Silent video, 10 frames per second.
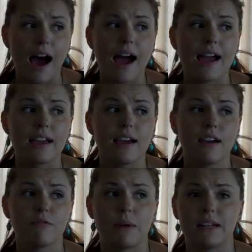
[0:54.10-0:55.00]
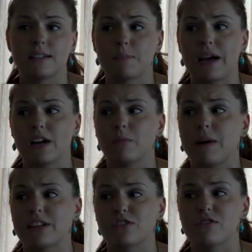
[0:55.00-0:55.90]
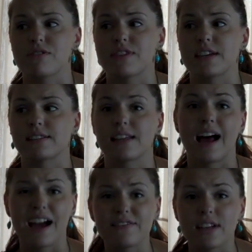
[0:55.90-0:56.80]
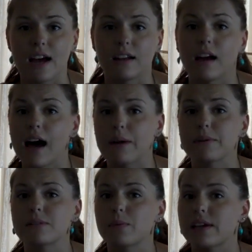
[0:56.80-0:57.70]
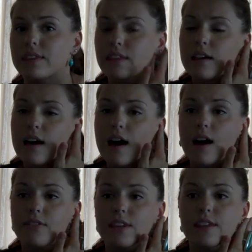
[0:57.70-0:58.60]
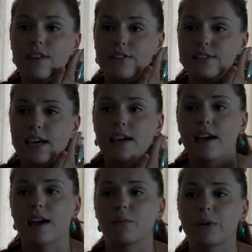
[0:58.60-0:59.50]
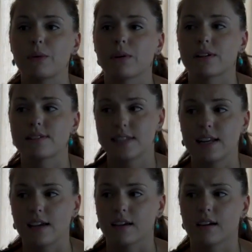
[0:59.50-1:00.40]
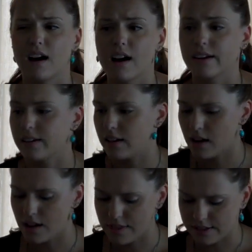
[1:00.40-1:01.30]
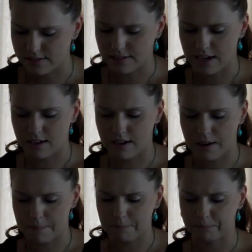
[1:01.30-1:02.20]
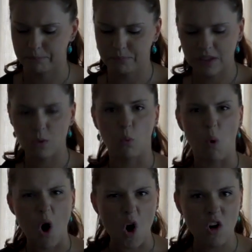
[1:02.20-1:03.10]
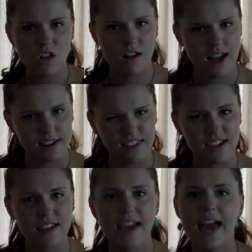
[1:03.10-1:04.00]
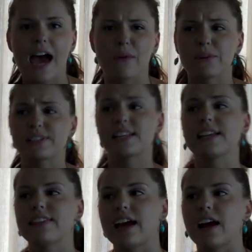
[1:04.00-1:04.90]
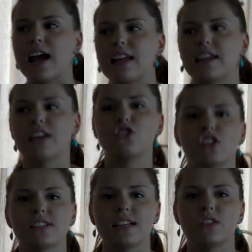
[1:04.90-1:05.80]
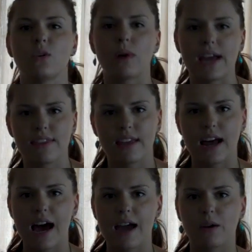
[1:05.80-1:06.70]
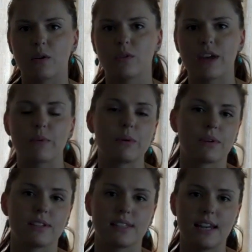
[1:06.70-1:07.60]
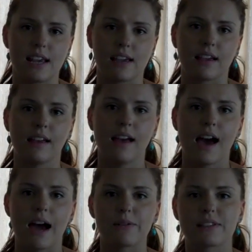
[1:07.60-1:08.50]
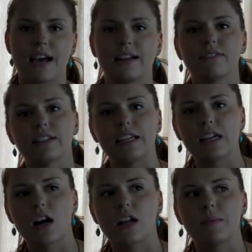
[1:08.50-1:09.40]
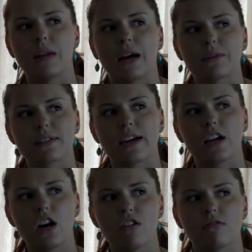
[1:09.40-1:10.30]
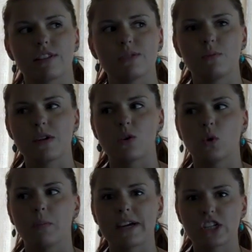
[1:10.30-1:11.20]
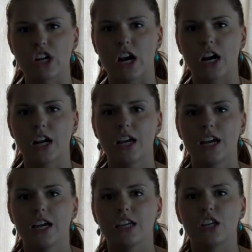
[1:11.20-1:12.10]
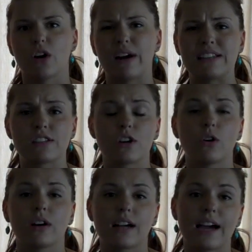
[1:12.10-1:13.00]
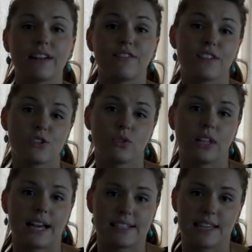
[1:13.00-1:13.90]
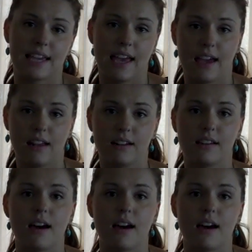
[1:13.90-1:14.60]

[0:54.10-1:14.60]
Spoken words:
I have been inspired by certain things that I've done. I was with Javi the other day, and we were sitting on this, like, wall kind of thing, and we're sitting there, and just way that we were sitting, I was kind of leaning on him, and I was like, oh, this would be a cool picture, you know, and so kind of visualizing it,